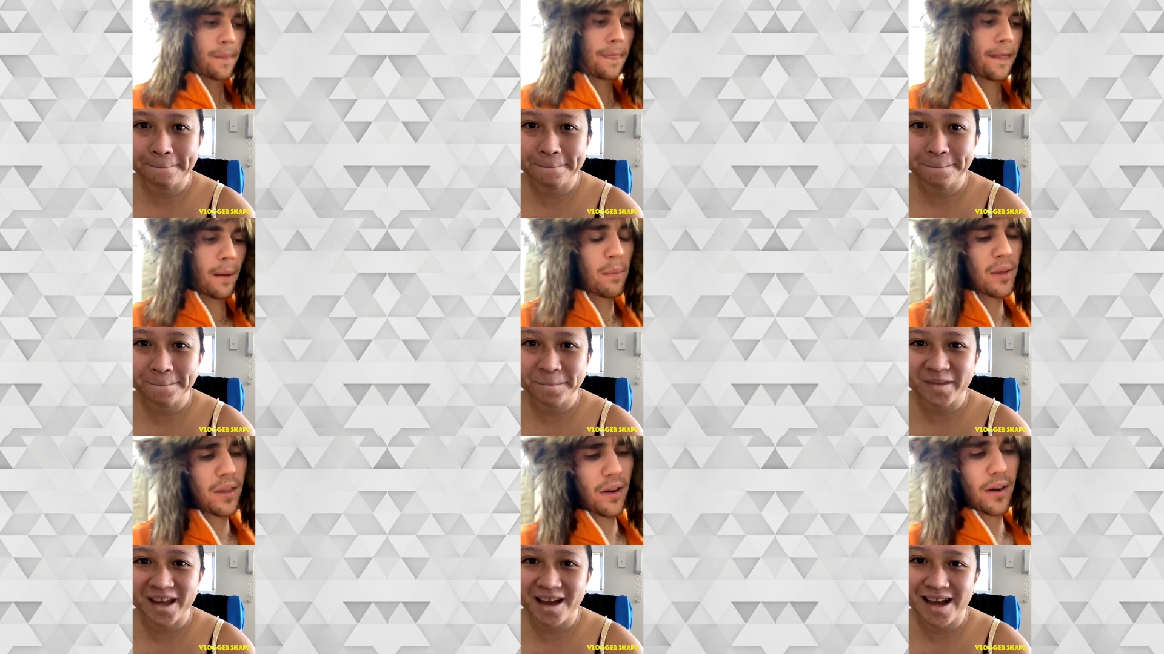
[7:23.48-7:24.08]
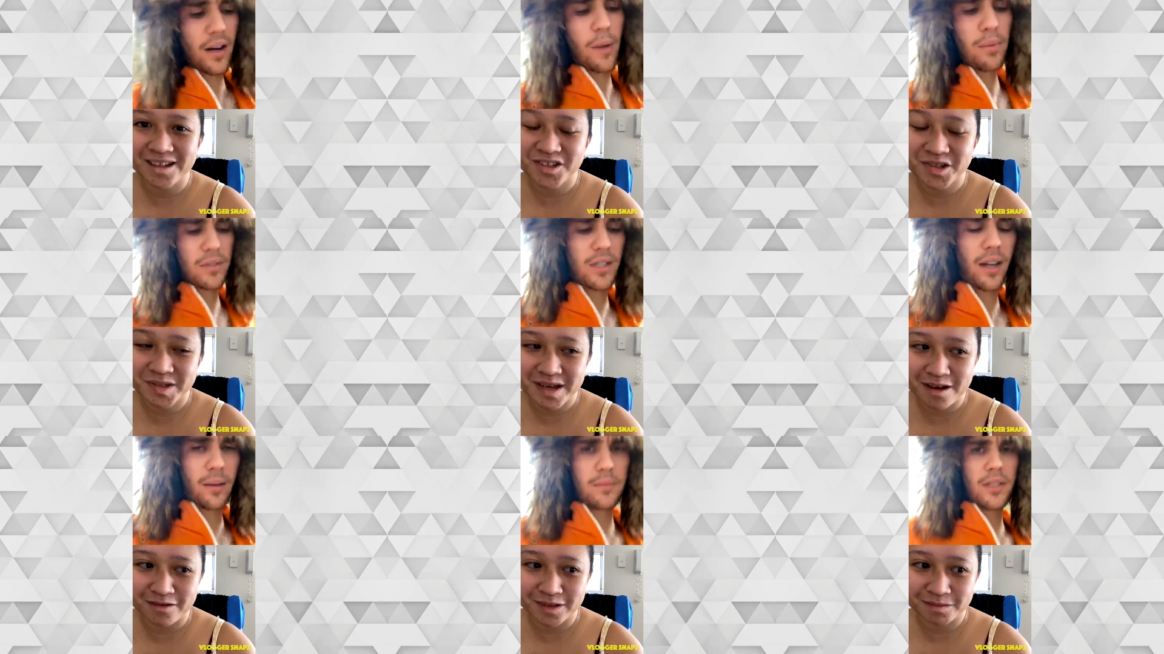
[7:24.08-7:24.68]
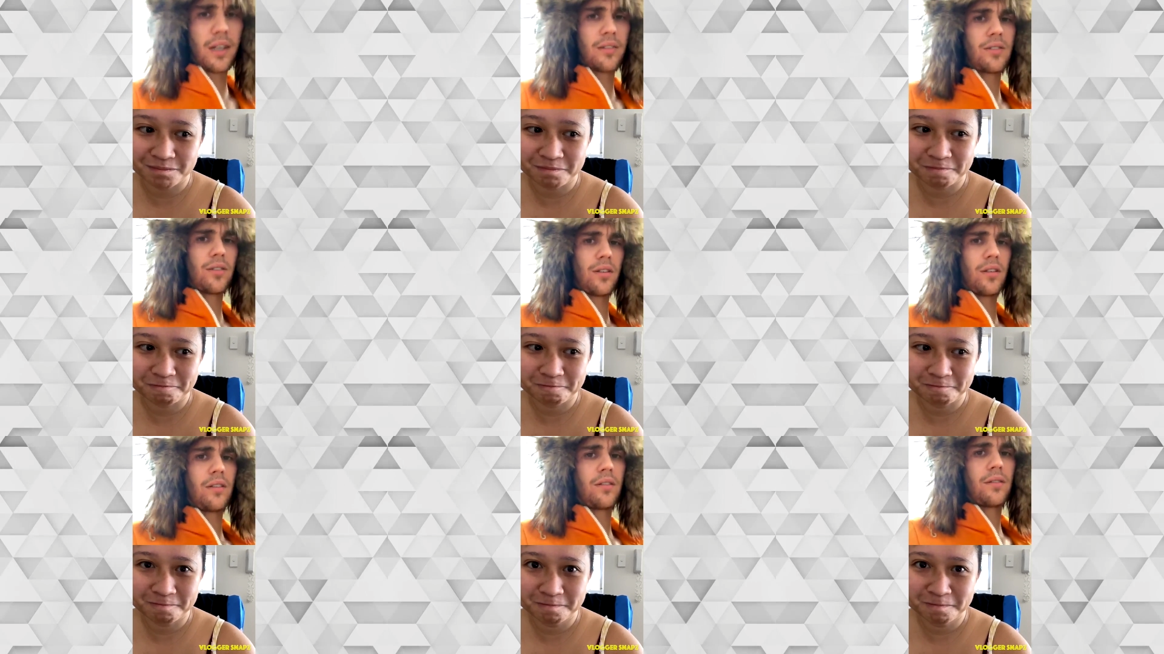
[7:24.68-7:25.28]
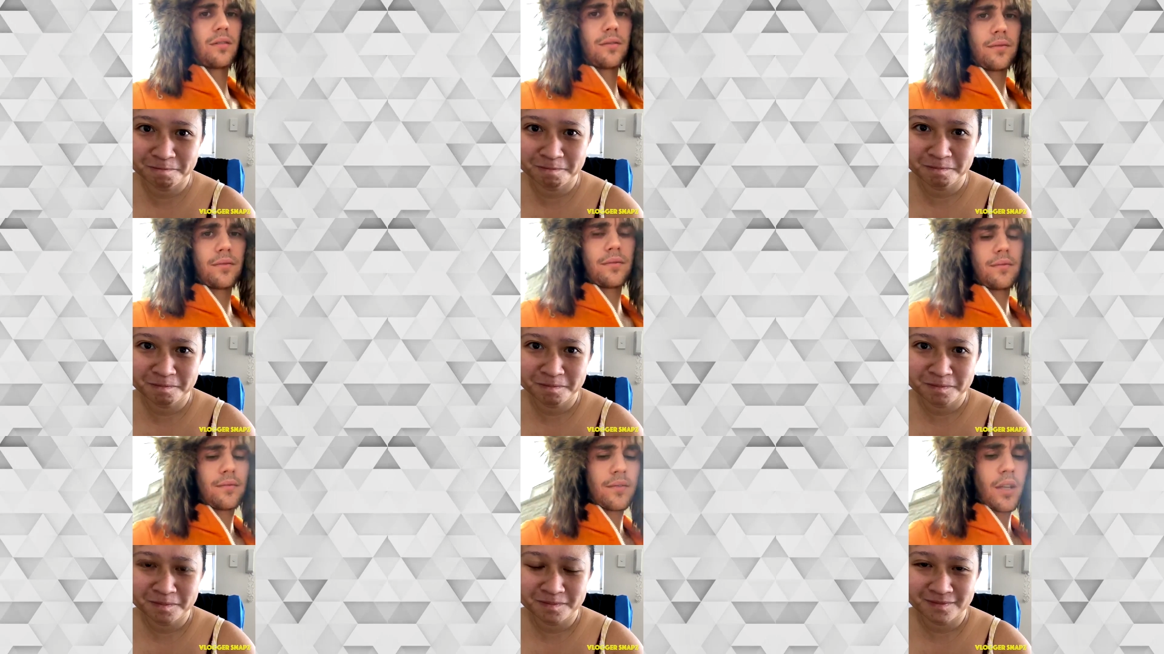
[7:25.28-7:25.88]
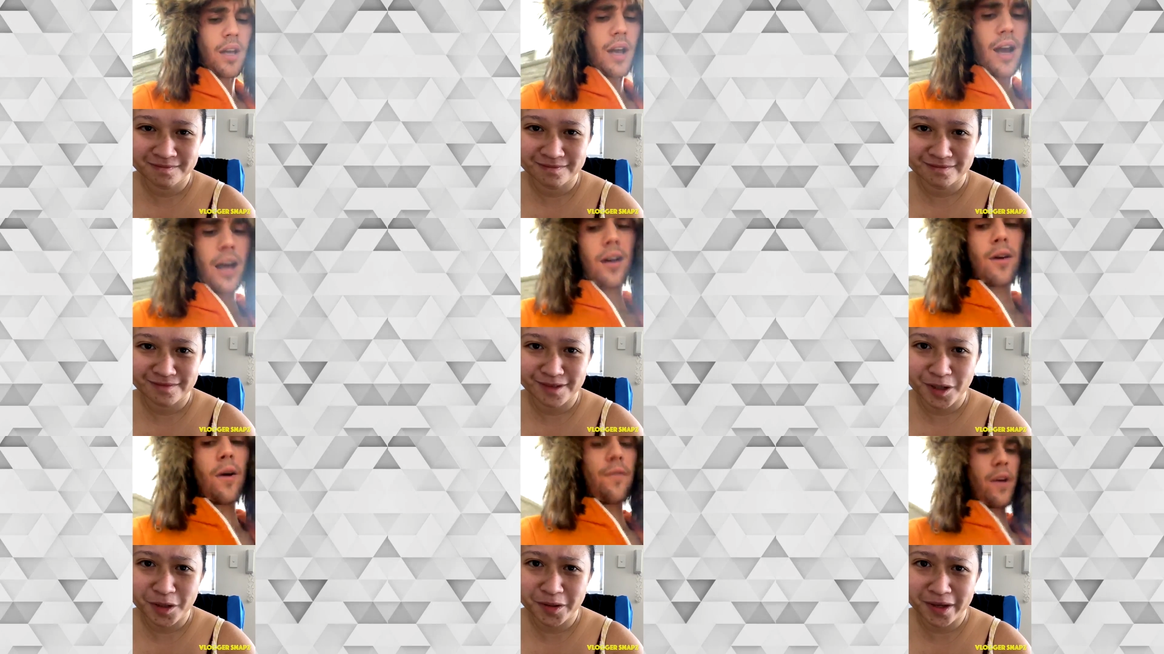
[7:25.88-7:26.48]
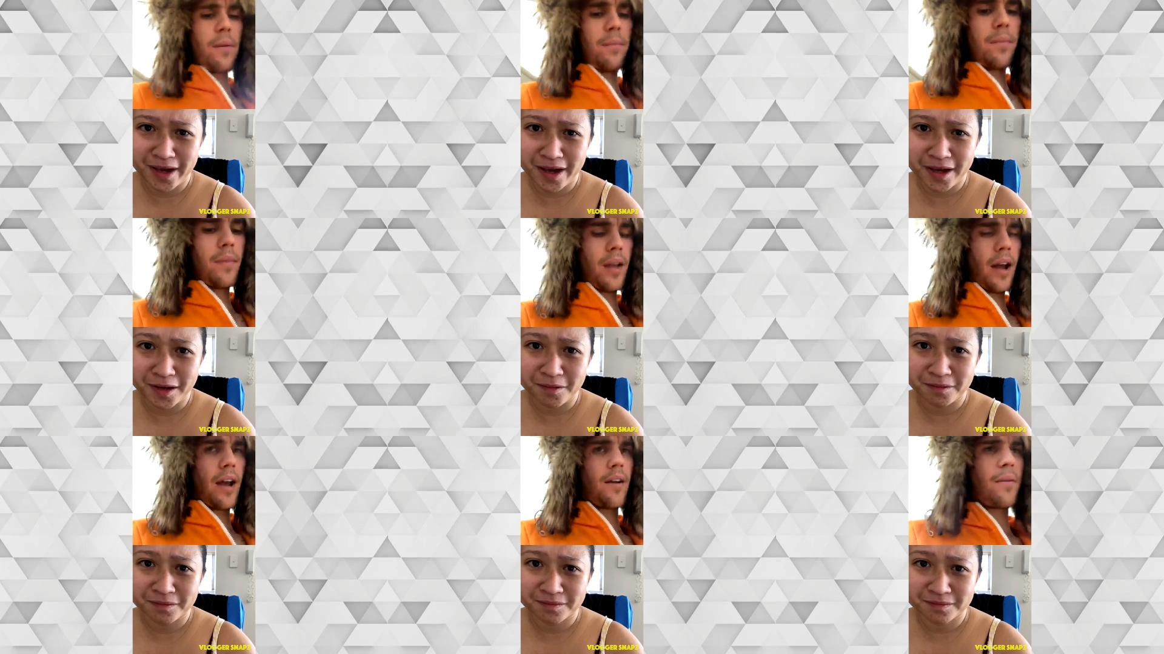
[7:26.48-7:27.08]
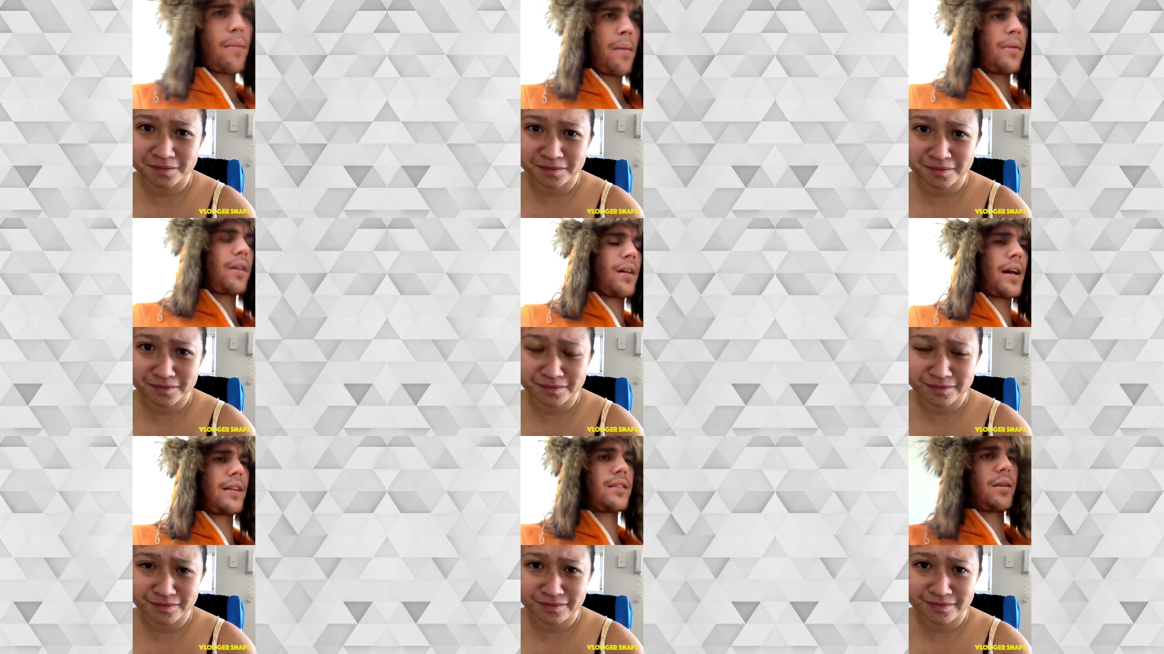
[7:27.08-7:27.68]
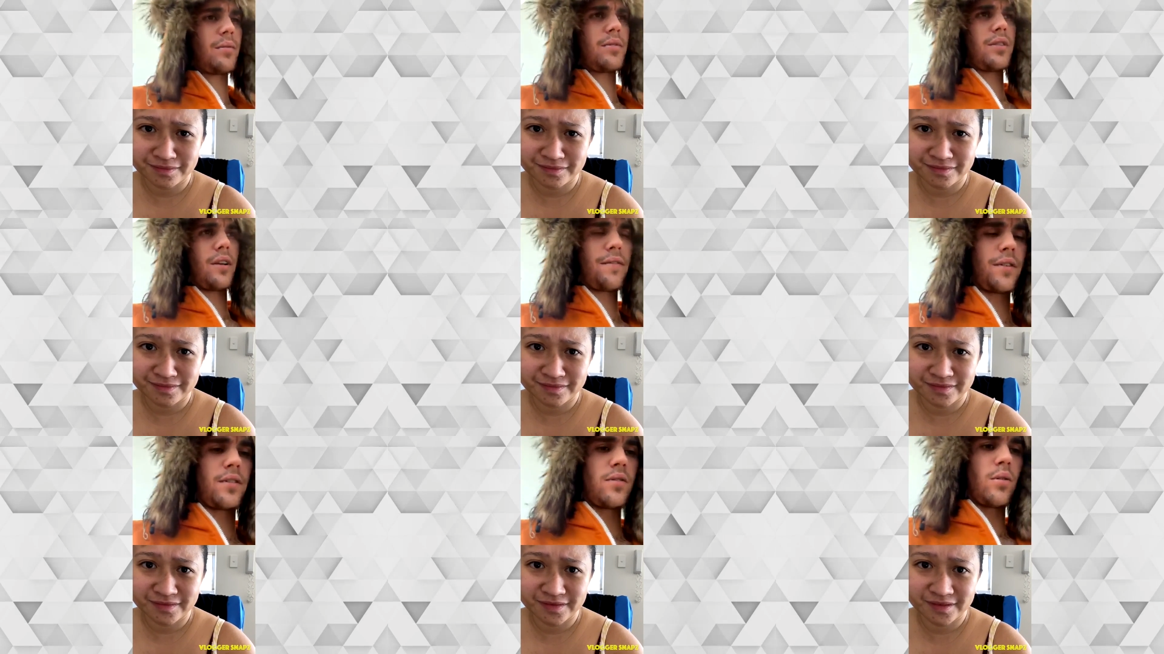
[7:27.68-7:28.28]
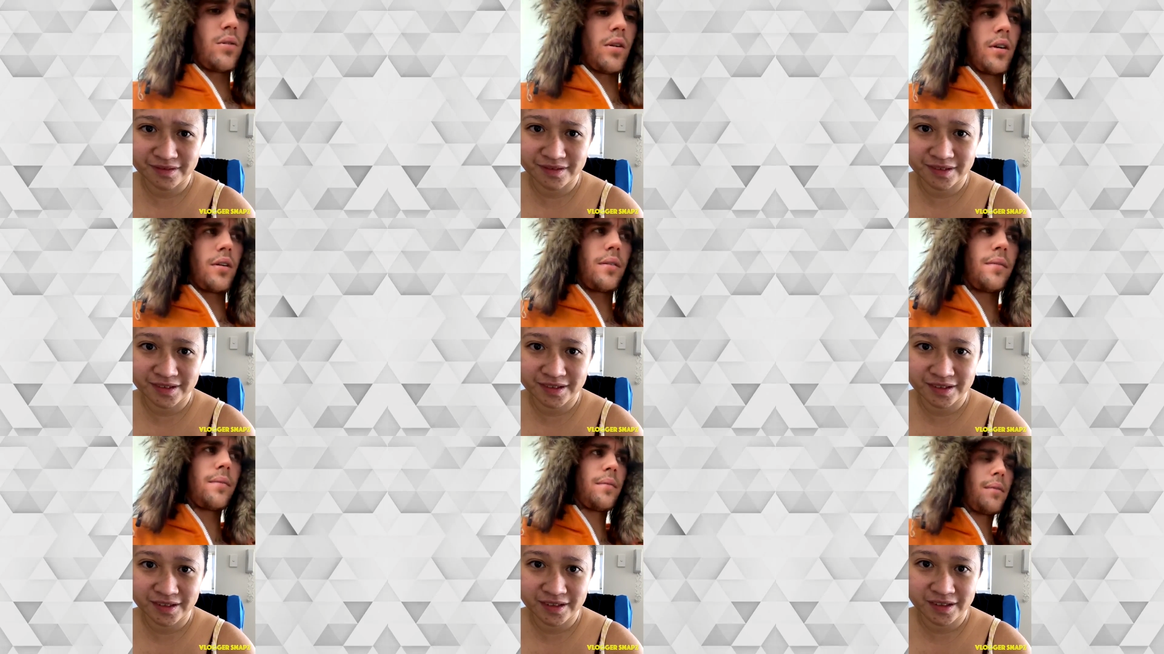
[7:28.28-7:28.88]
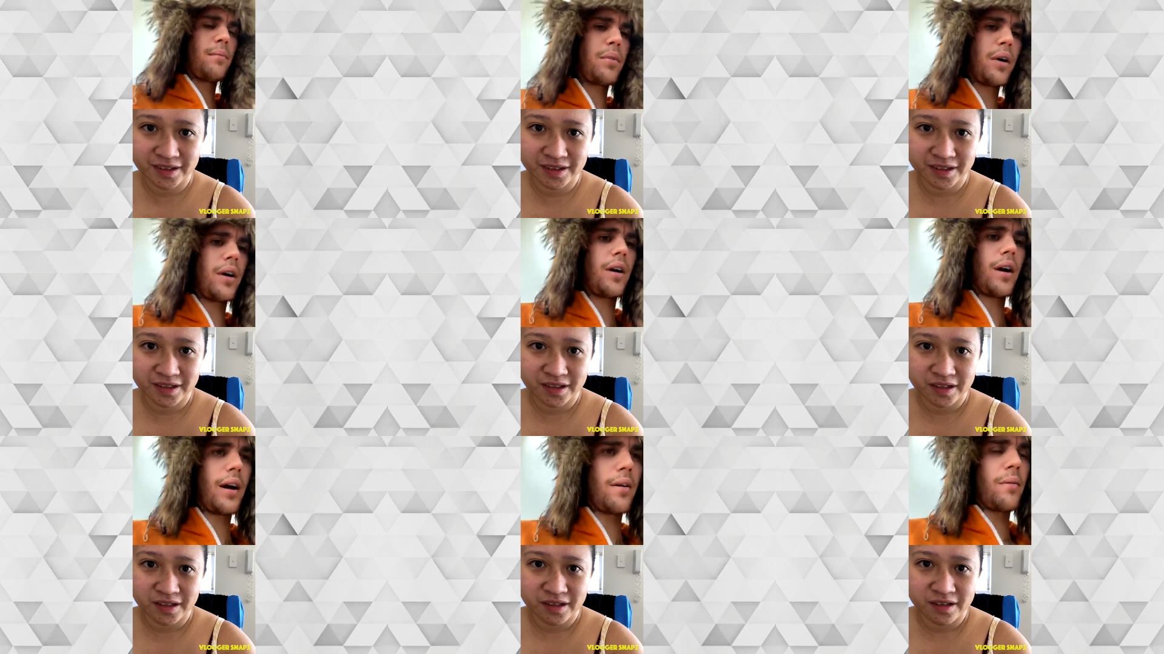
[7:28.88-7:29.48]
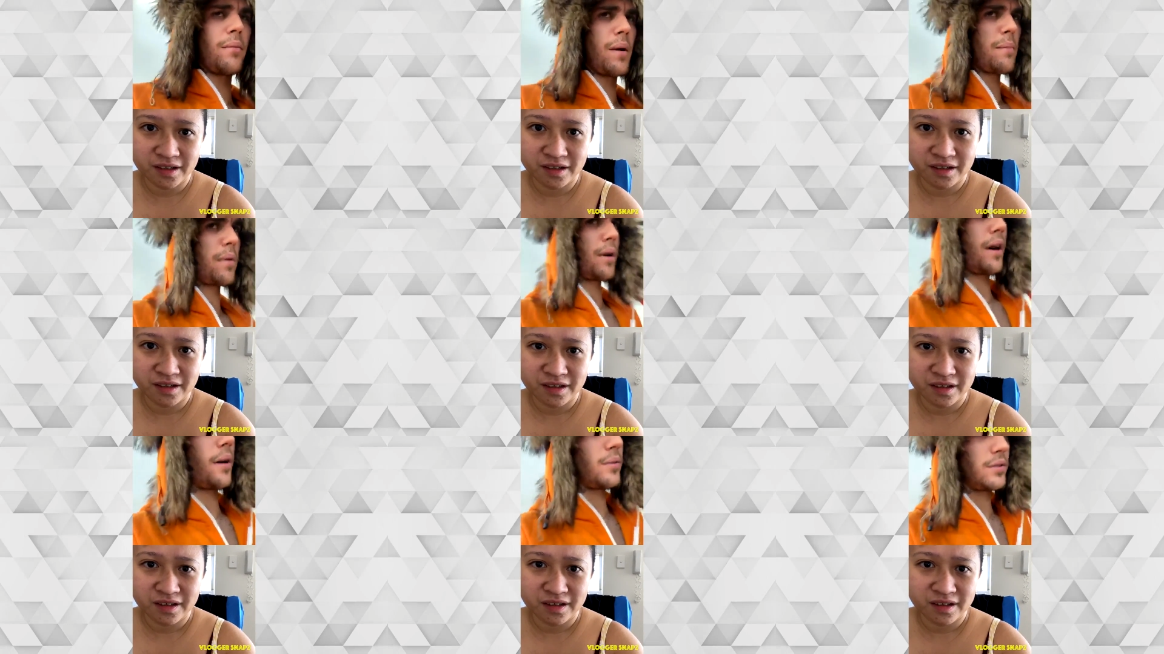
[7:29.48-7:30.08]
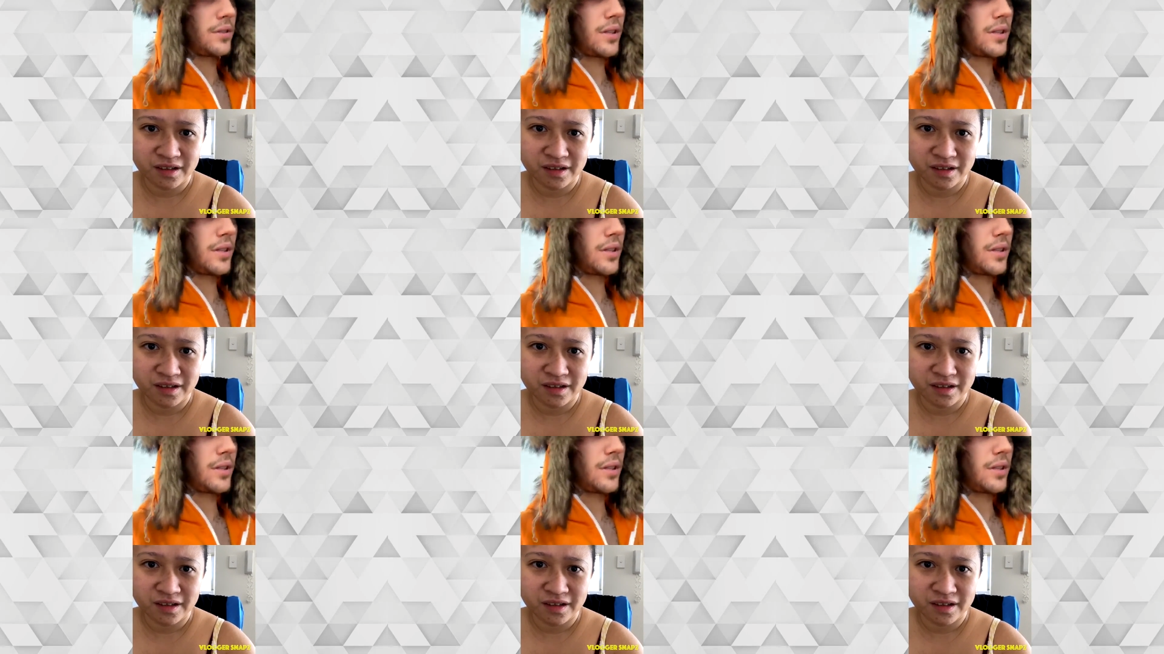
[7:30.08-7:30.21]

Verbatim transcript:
Speaker 1: I've been there a couple just, times
Speaker 2: actually. I don't know okay. if I I don't remember the last time I was there for tour, but I remember I was